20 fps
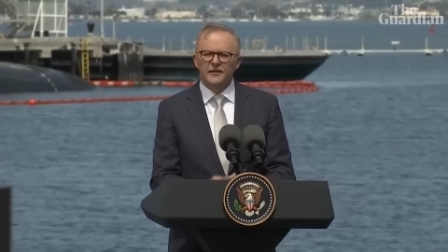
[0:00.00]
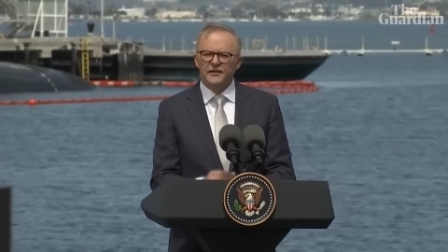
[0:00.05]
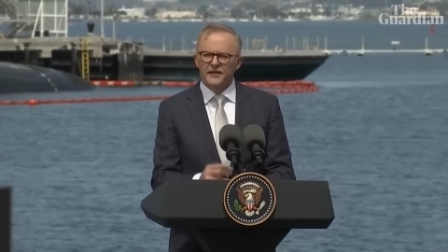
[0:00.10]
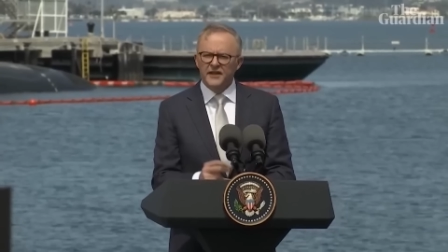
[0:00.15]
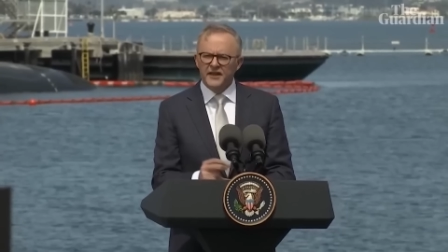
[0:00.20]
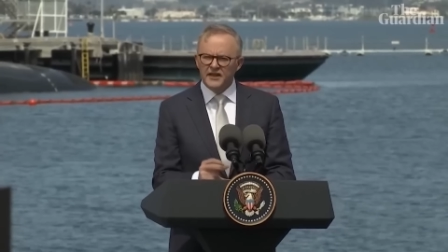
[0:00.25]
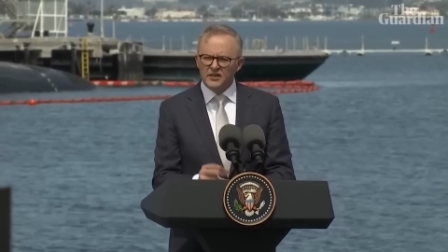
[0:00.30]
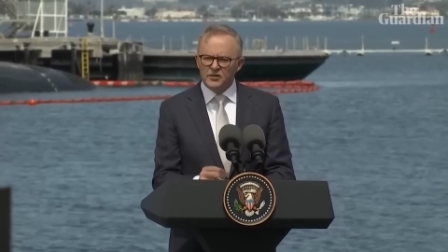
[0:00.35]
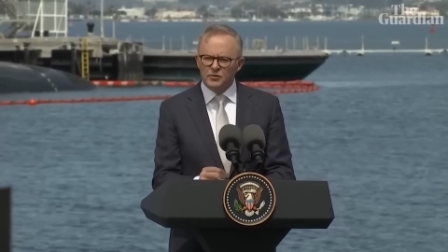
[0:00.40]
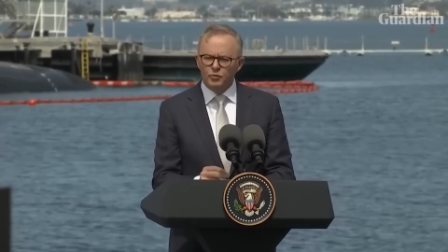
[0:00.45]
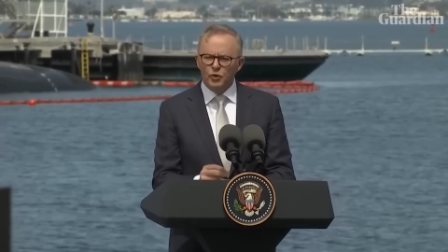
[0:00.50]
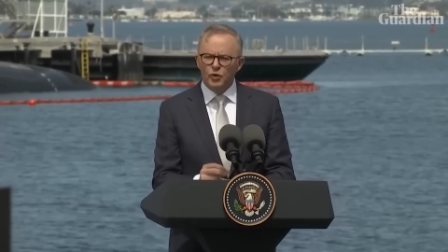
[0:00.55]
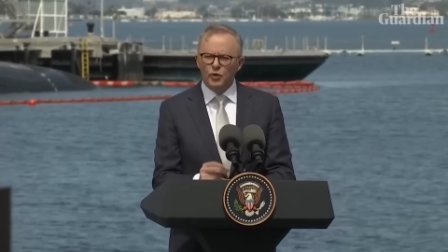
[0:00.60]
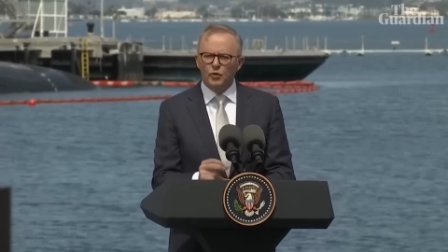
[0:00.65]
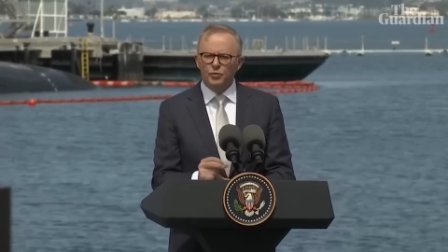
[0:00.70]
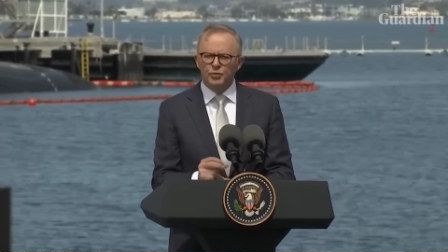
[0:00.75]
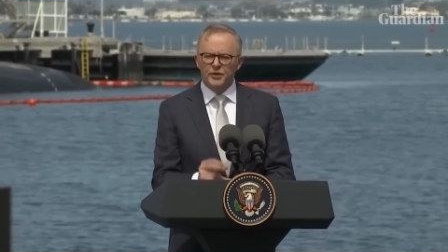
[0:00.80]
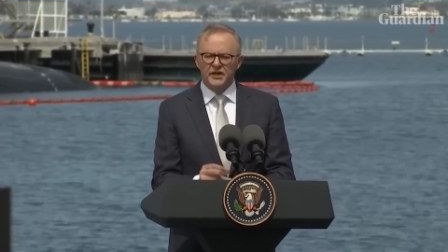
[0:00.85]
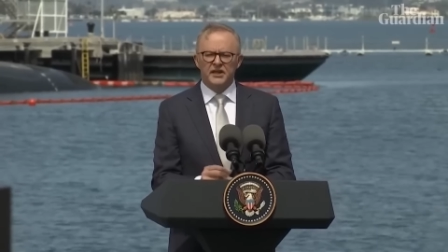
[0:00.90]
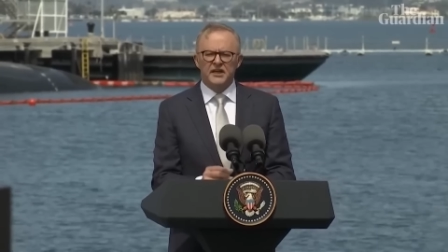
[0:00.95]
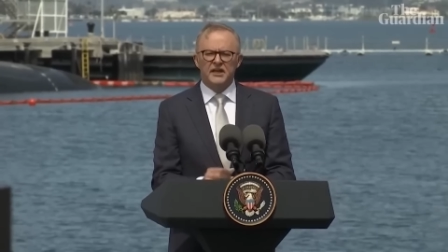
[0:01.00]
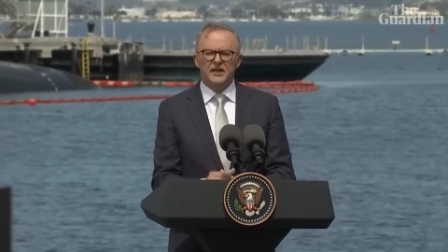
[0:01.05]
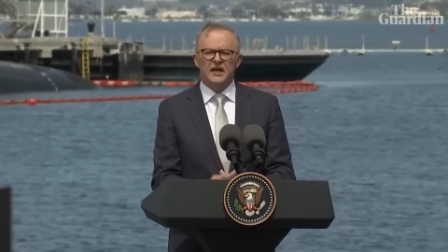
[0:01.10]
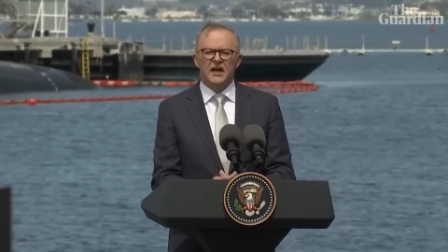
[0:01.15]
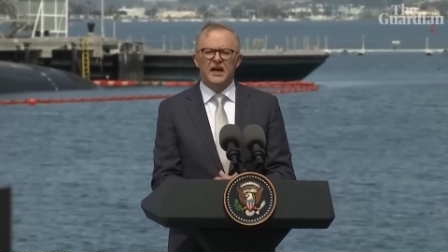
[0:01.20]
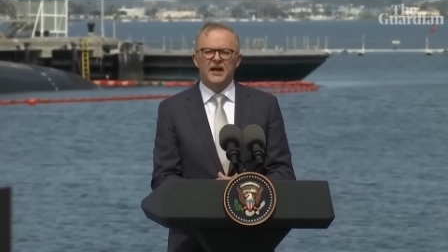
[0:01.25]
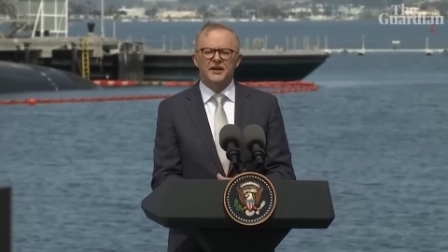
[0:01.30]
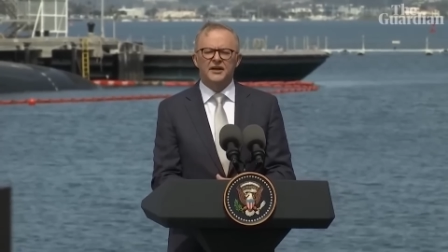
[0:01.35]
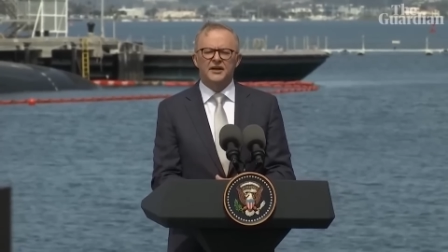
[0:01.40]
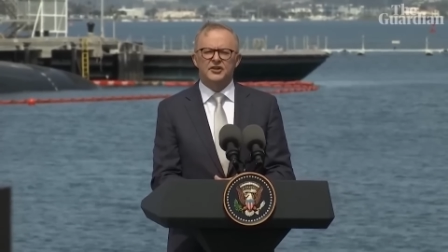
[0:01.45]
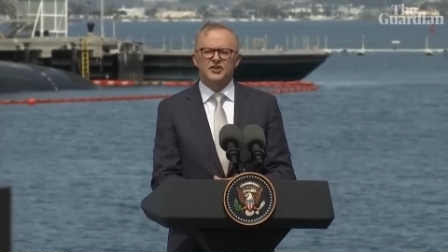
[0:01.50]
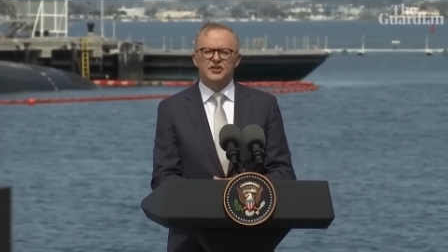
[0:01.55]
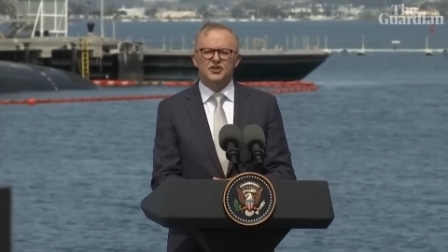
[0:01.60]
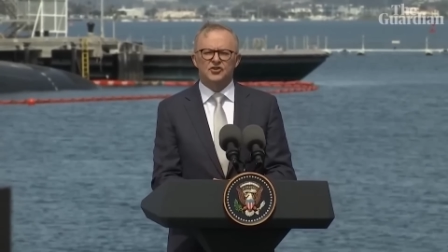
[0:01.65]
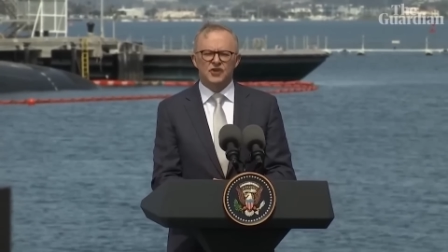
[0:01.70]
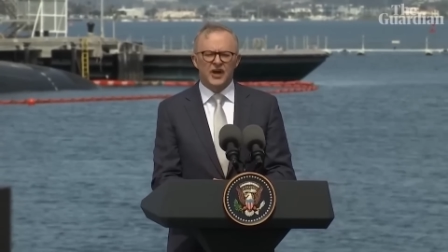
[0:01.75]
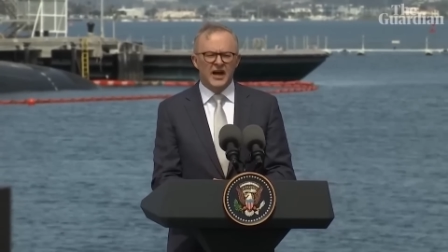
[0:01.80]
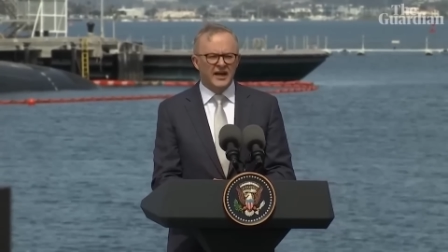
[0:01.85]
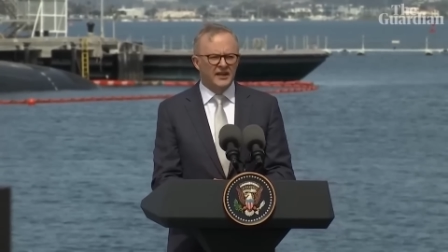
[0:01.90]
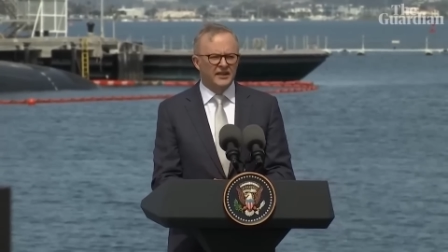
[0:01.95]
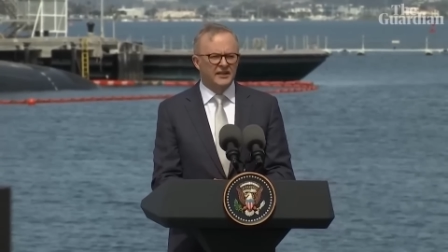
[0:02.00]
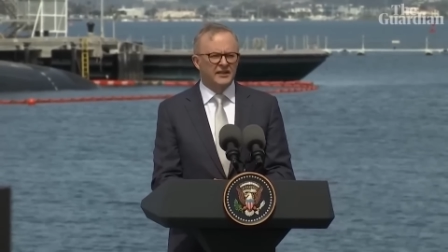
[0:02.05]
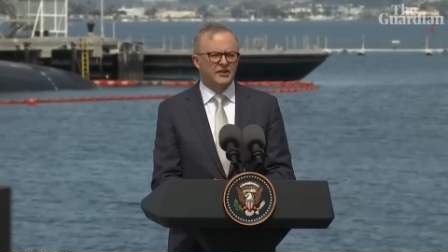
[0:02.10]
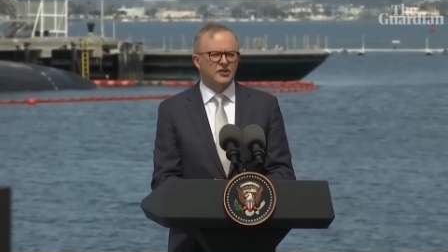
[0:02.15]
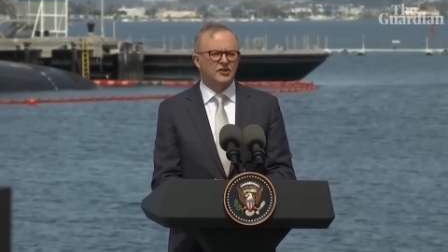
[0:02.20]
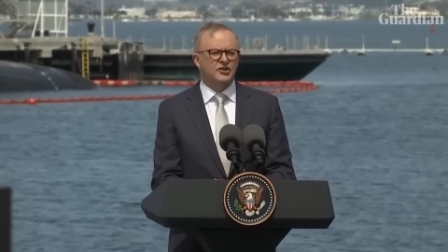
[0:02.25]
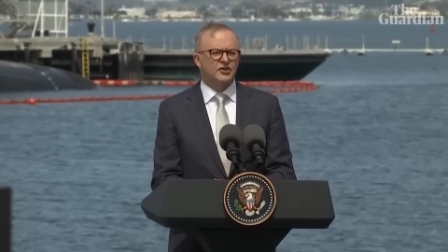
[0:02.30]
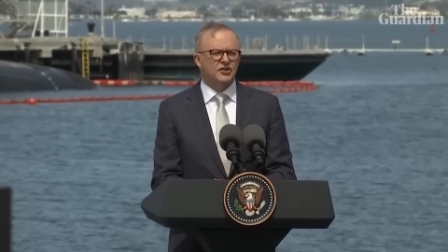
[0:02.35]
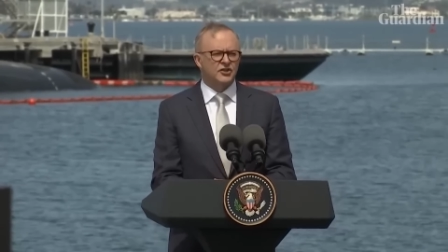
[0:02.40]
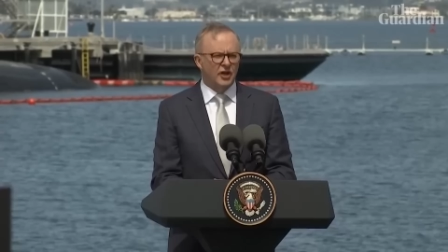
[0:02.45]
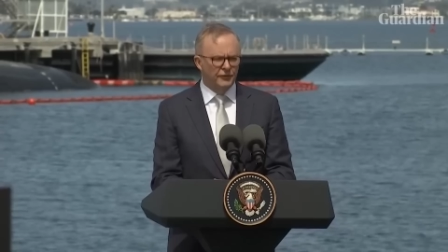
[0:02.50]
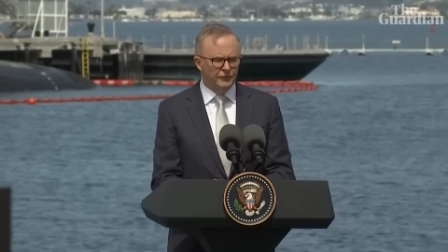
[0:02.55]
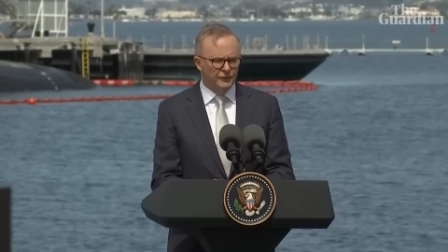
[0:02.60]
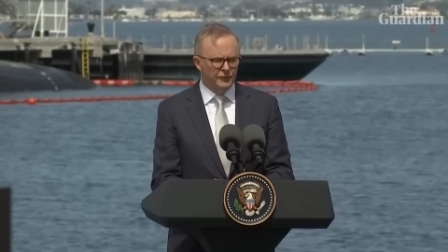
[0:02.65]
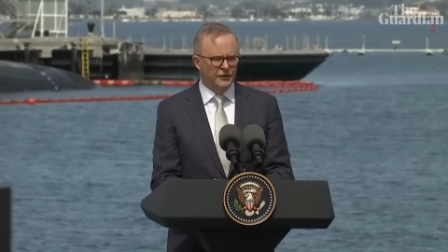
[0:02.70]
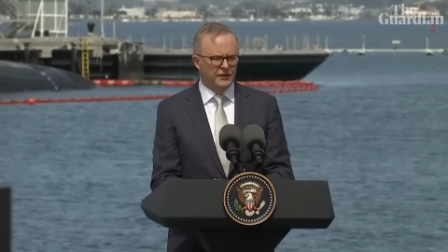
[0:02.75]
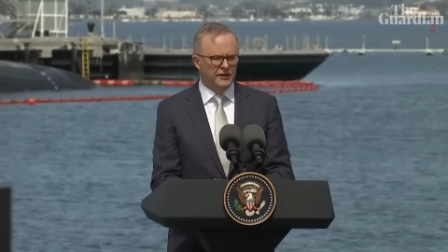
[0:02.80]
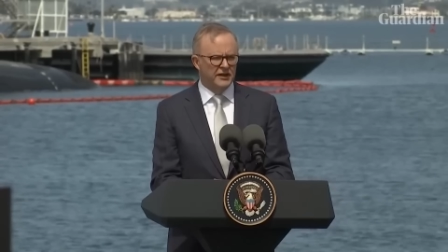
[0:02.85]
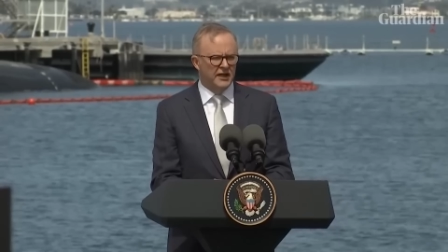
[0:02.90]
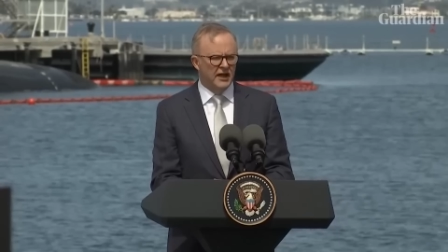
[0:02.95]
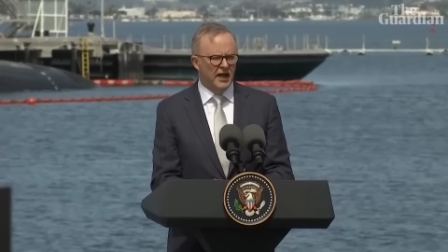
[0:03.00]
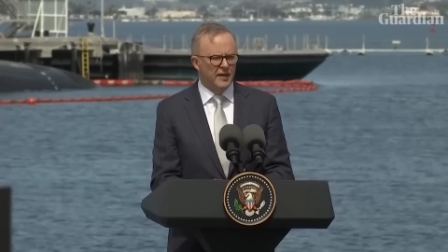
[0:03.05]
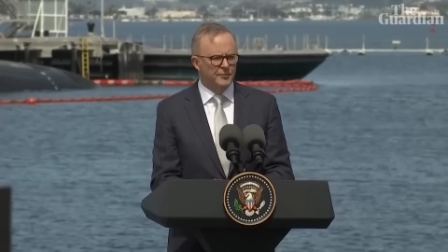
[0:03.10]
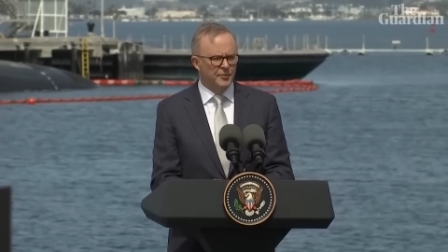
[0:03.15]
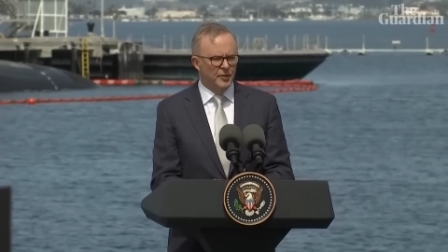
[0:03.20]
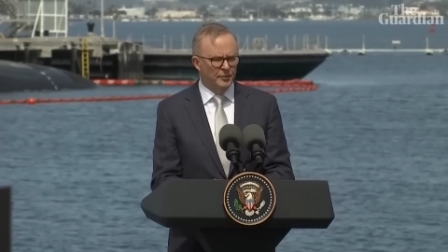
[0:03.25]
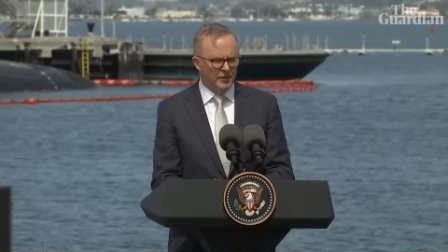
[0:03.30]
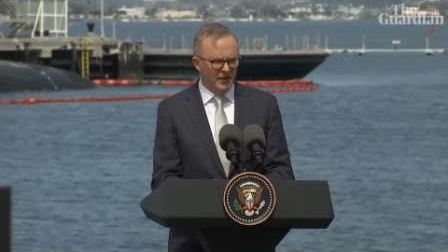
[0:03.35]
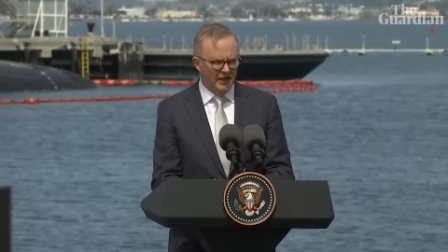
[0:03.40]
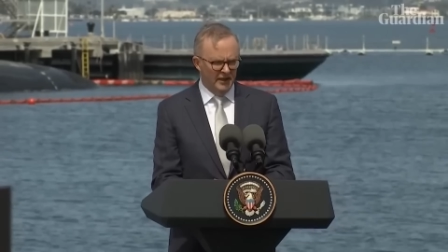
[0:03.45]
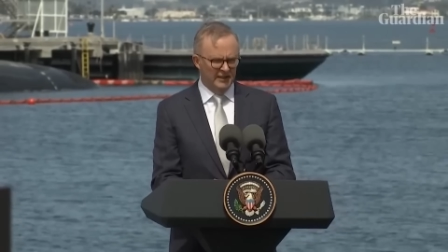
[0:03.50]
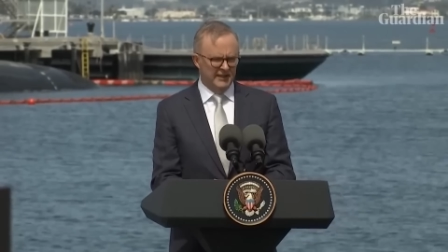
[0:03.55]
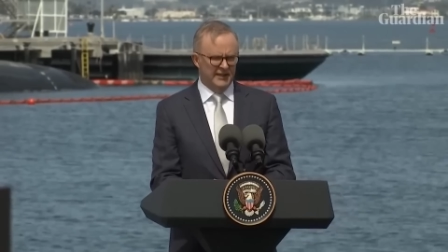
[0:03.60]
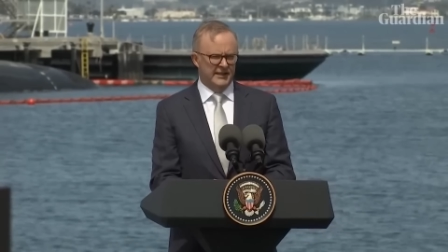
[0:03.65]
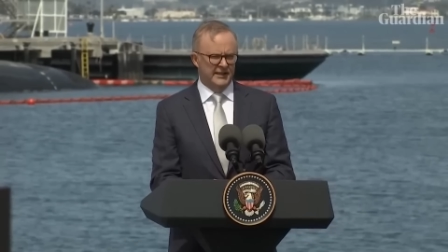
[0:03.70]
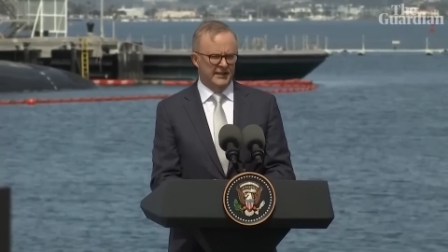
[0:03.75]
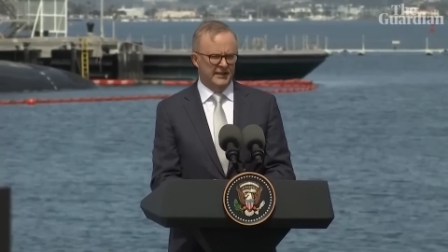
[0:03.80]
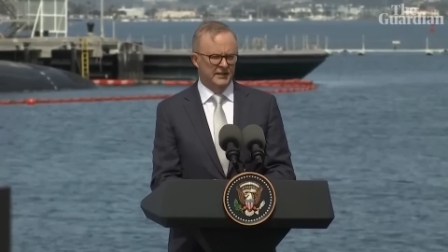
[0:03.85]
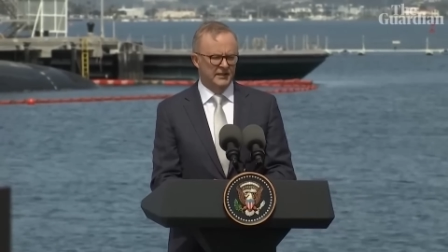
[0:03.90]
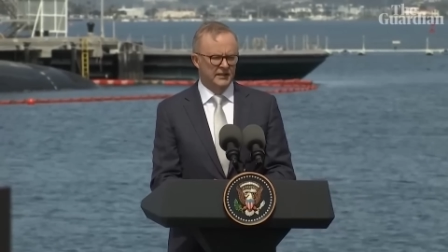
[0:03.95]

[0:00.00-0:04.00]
This will be an Australian sovereign capability,